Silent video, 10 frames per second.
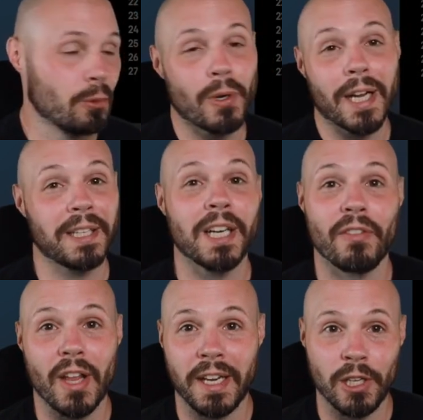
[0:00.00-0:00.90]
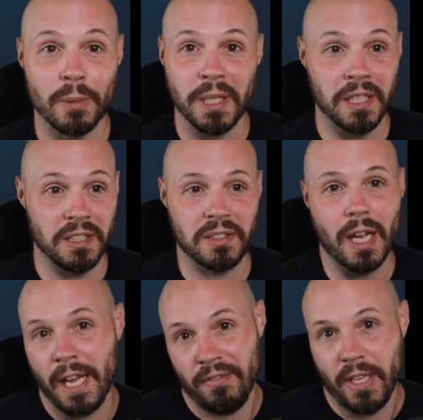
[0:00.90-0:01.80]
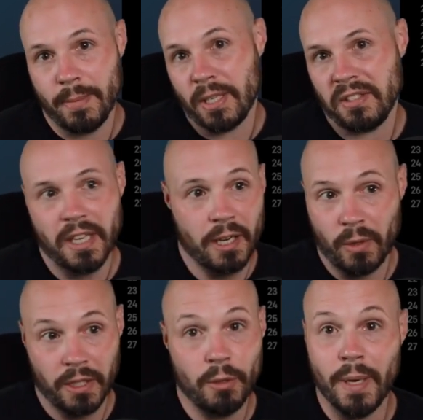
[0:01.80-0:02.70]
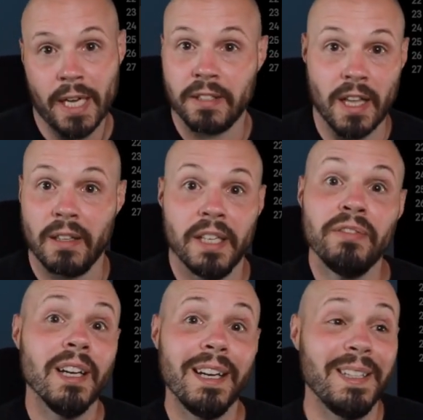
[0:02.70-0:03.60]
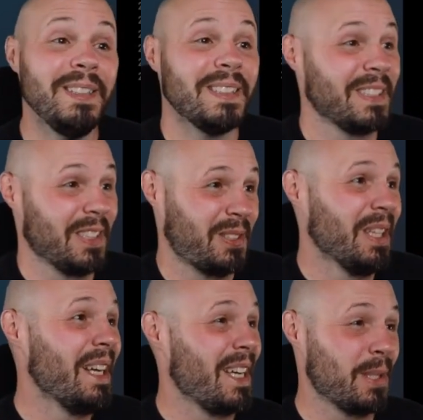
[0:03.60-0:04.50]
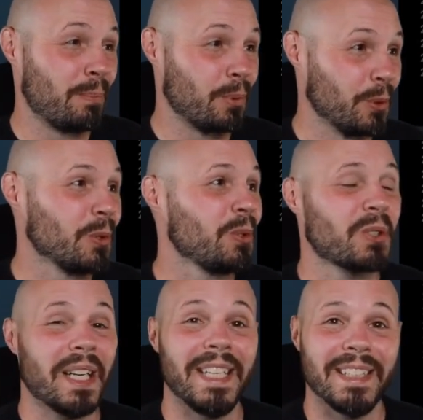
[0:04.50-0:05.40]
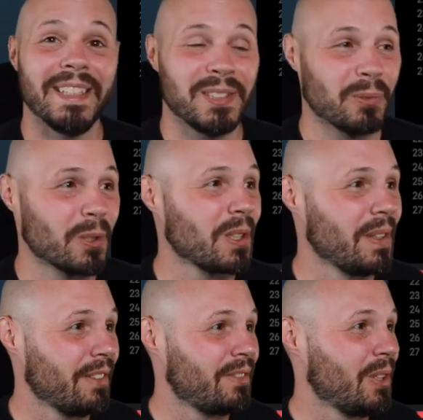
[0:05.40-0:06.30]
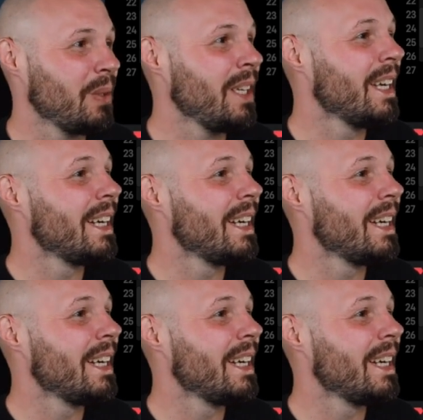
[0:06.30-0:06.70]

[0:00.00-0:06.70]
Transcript: We're not gonna cover that here because I have nightmares and I don't wanna go back to that life because it's brutal trying to get things to work on that phone.